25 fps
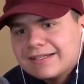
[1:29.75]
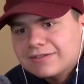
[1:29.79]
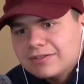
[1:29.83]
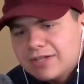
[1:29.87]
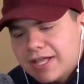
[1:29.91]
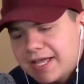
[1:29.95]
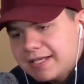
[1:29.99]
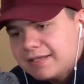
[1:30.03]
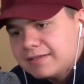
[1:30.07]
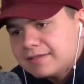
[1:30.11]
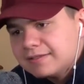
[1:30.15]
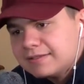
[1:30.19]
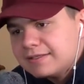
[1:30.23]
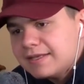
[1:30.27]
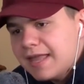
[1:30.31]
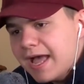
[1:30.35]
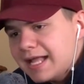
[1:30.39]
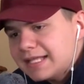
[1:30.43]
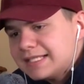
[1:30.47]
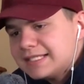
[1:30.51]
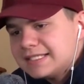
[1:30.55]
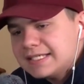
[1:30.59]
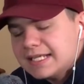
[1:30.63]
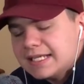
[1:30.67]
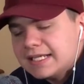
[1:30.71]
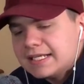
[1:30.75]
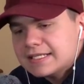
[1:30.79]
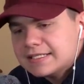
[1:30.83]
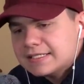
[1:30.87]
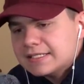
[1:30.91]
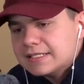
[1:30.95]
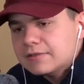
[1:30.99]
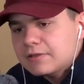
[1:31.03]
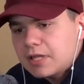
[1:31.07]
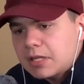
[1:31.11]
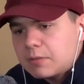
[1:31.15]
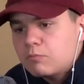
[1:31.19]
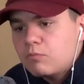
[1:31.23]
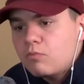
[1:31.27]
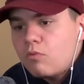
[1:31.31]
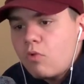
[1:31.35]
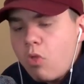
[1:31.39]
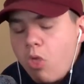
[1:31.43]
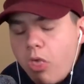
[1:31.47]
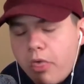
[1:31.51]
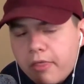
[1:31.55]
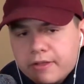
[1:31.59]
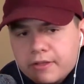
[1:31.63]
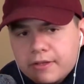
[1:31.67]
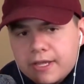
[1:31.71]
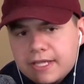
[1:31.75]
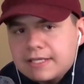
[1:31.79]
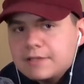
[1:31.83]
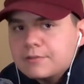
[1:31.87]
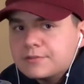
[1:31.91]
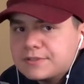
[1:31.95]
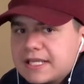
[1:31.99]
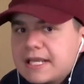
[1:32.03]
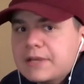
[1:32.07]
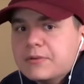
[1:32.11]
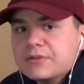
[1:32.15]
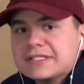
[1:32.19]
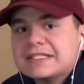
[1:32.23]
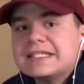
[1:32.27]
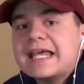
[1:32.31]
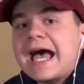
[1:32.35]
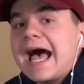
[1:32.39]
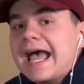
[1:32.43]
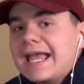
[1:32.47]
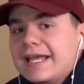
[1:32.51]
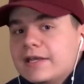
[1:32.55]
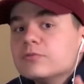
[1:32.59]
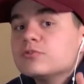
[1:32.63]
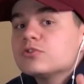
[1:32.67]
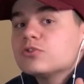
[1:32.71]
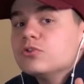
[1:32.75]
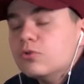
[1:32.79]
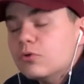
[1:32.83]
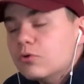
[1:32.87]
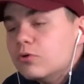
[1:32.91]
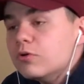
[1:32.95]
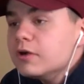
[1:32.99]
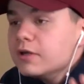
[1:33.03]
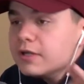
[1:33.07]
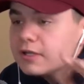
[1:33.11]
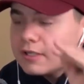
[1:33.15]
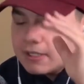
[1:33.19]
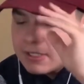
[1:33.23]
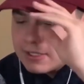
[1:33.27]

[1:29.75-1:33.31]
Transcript: Like, not sick as in like it was tight. It was cool.